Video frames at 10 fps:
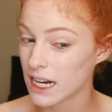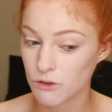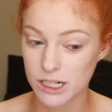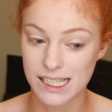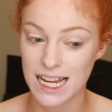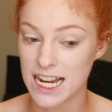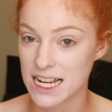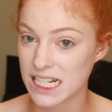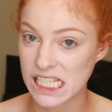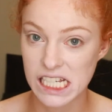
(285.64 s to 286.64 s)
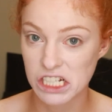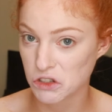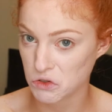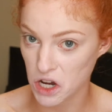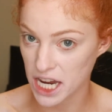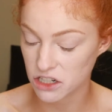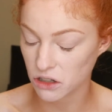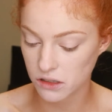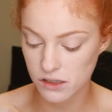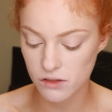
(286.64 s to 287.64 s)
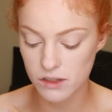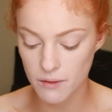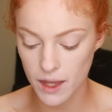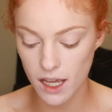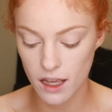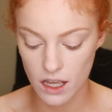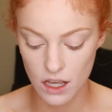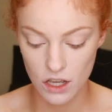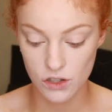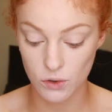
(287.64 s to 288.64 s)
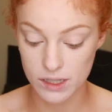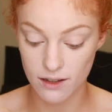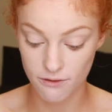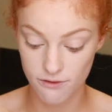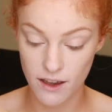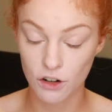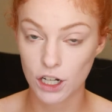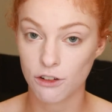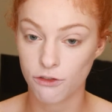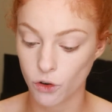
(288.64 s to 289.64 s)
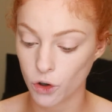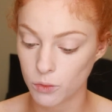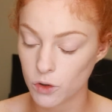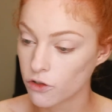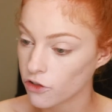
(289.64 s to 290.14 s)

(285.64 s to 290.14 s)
want to say $6 or $9 or something. So it's very affordable